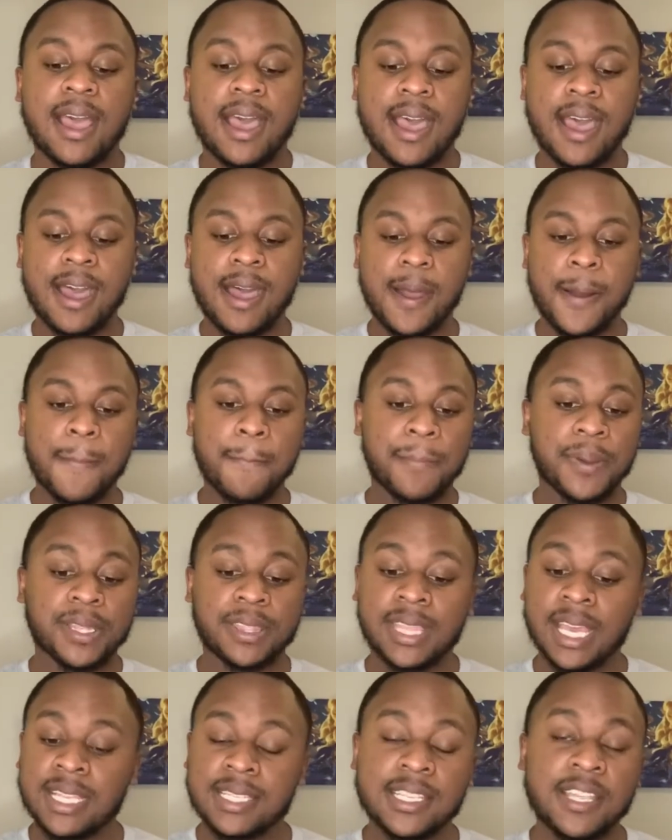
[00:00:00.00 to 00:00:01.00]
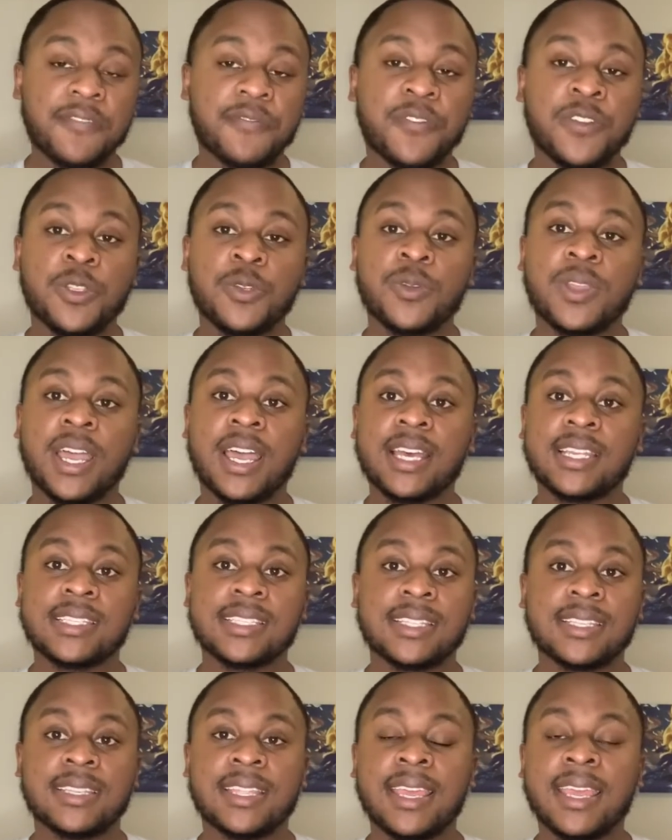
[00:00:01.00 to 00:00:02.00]
But that's it for you guys
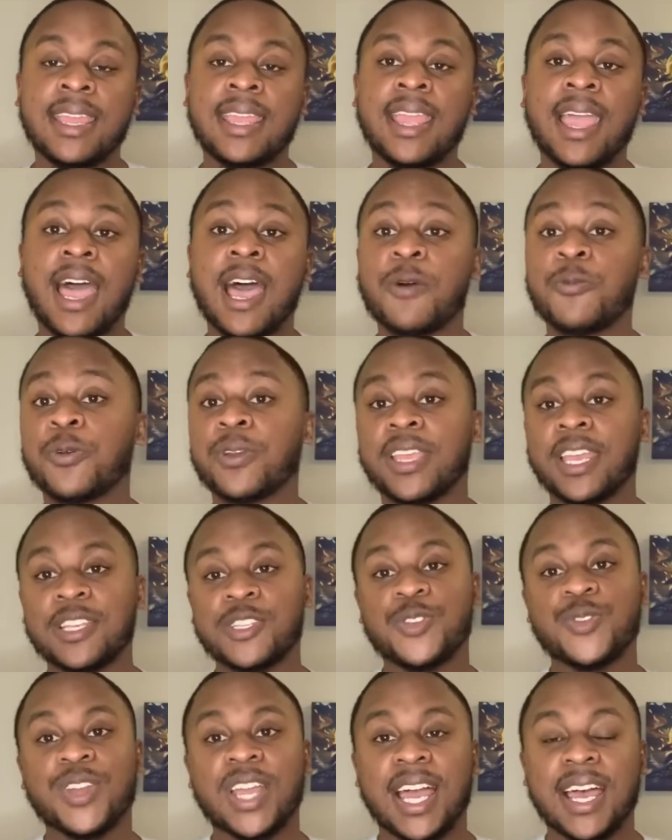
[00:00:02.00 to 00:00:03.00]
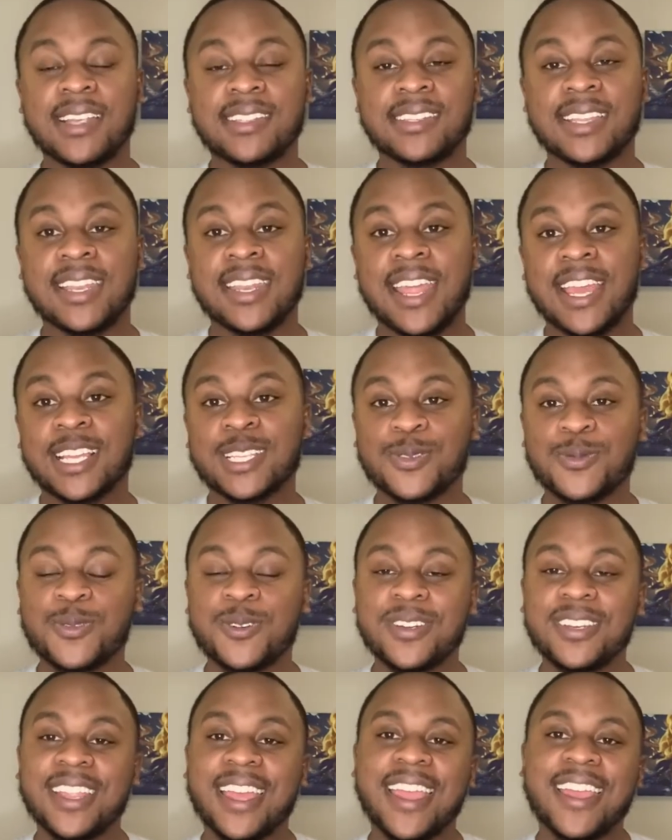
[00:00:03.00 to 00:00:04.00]
today. I will catch you guys in the next
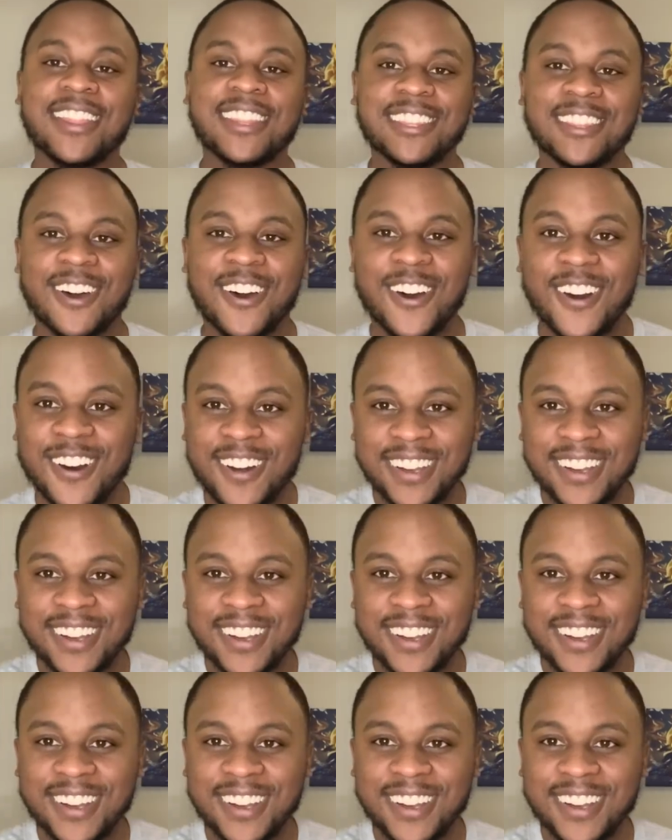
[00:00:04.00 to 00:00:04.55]
one, and Law